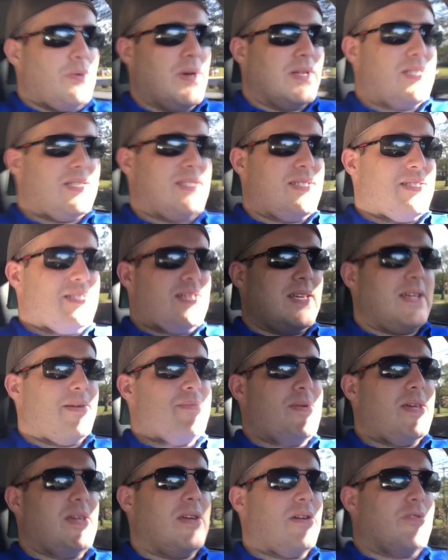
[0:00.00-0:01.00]
he wants to see
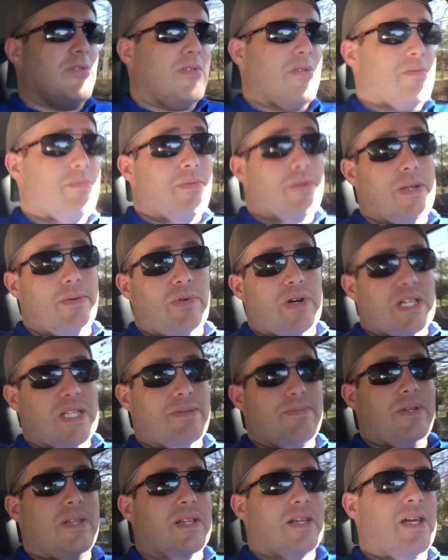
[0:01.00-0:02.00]
me, or he
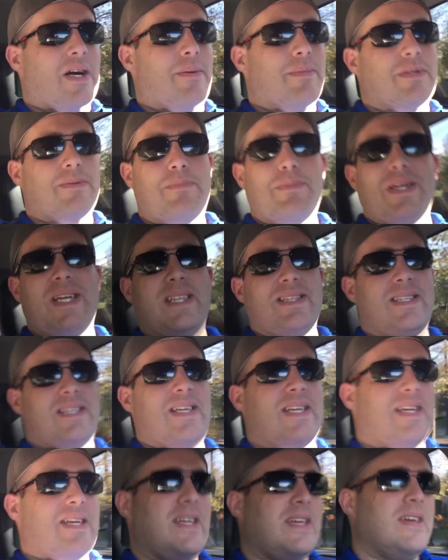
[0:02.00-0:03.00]
wants me to come to
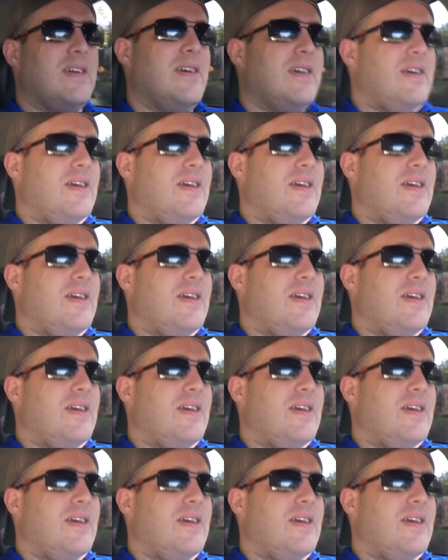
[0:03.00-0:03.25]
PT